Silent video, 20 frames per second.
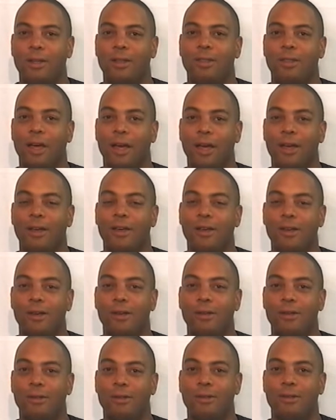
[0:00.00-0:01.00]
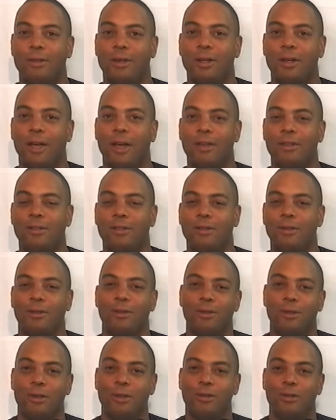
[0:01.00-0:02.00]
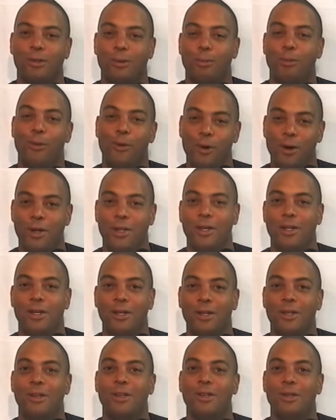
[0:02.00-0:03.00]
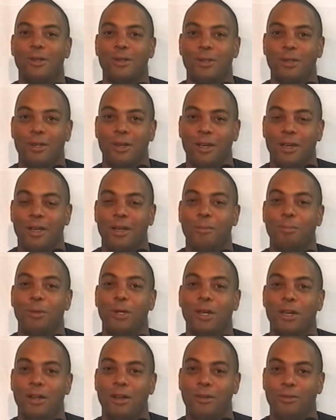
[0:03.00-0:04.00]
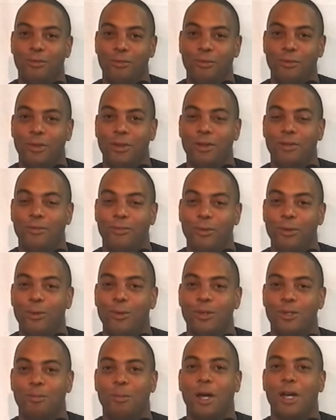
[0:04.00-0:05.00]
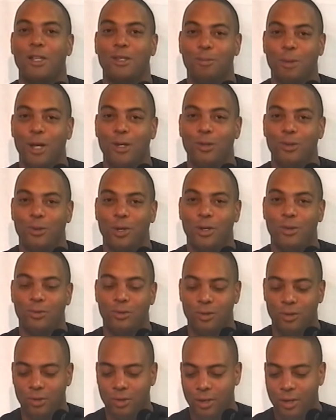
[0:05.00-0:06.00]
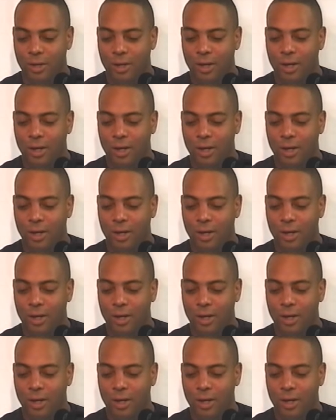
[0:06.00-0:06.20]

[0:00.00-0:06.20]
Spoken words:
that is, in essence, supporting and being influenced by special interests.